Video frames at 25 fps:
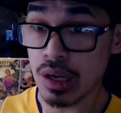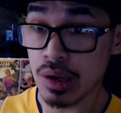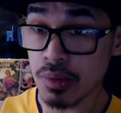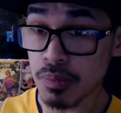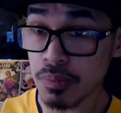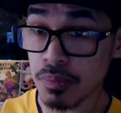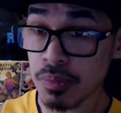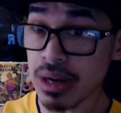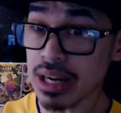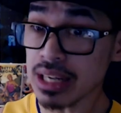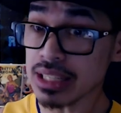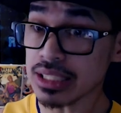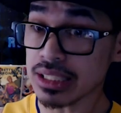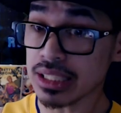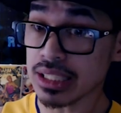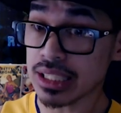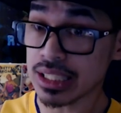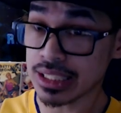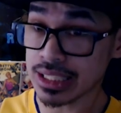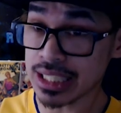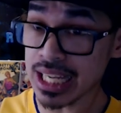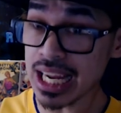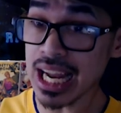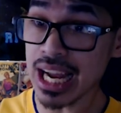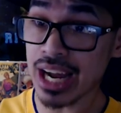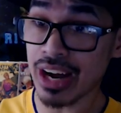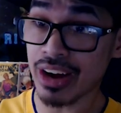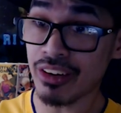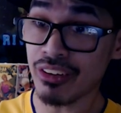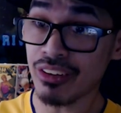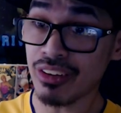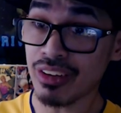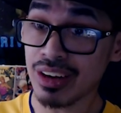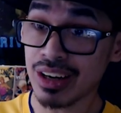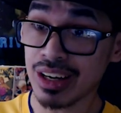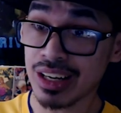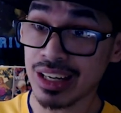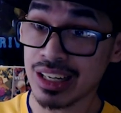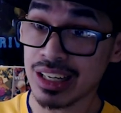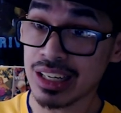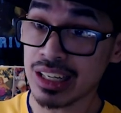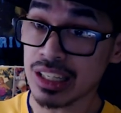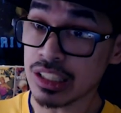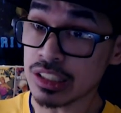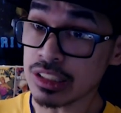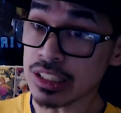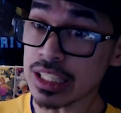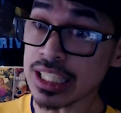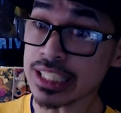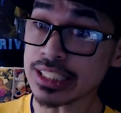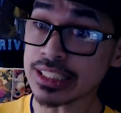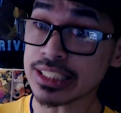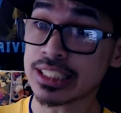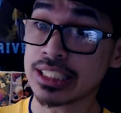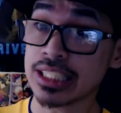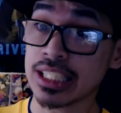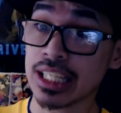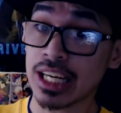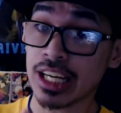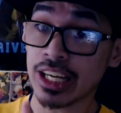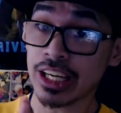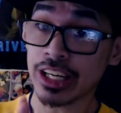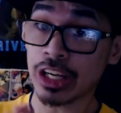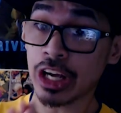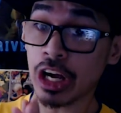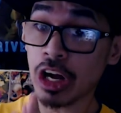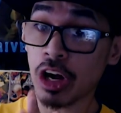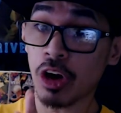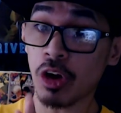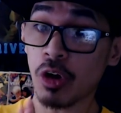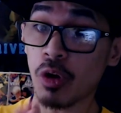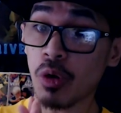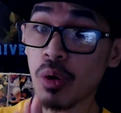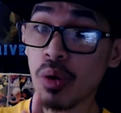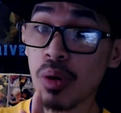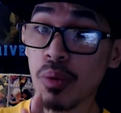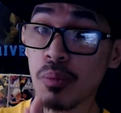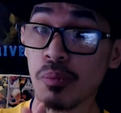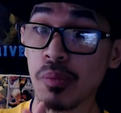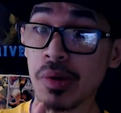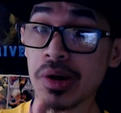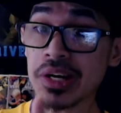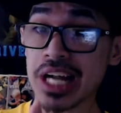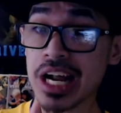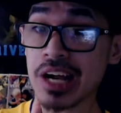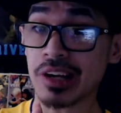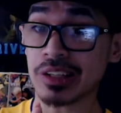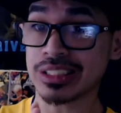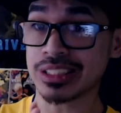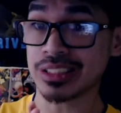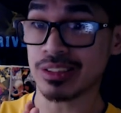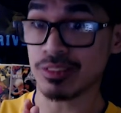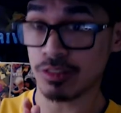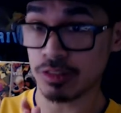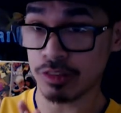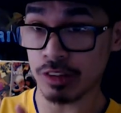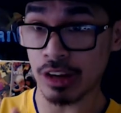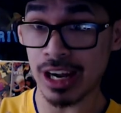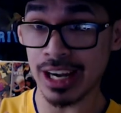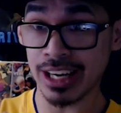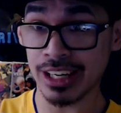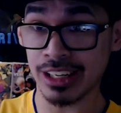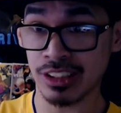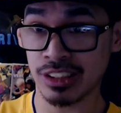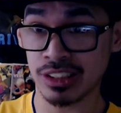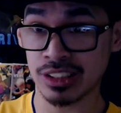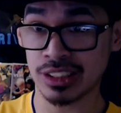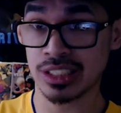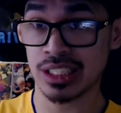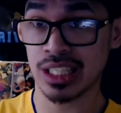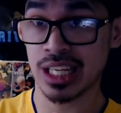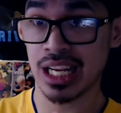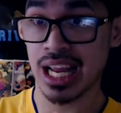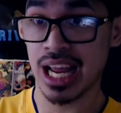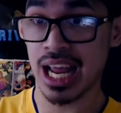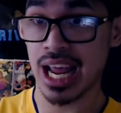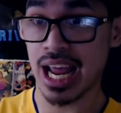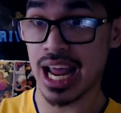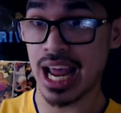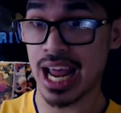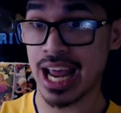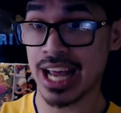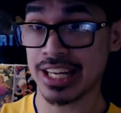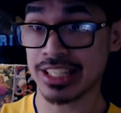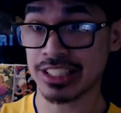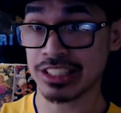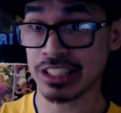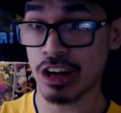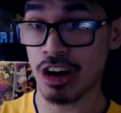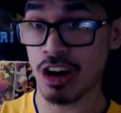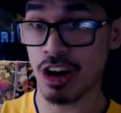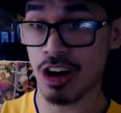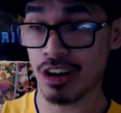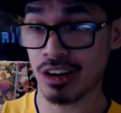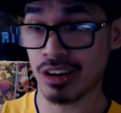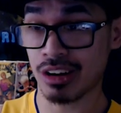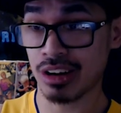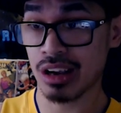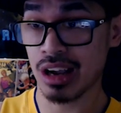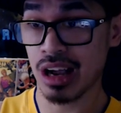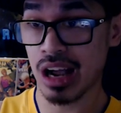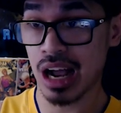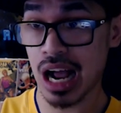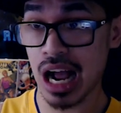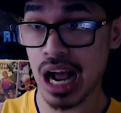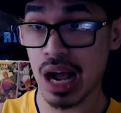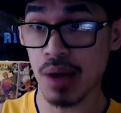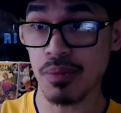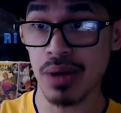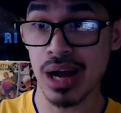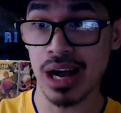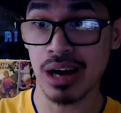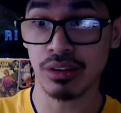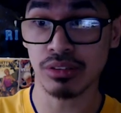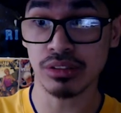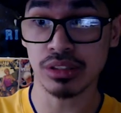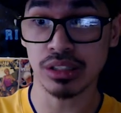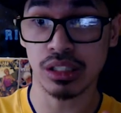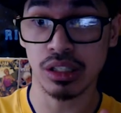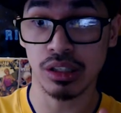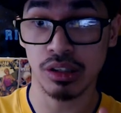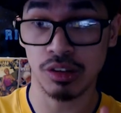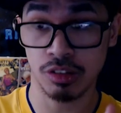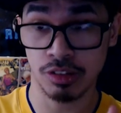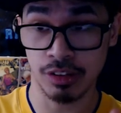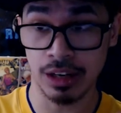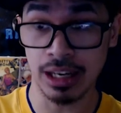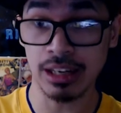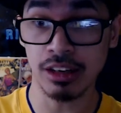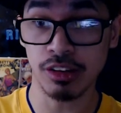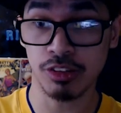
But now, let's go put out some fires and talk about Fire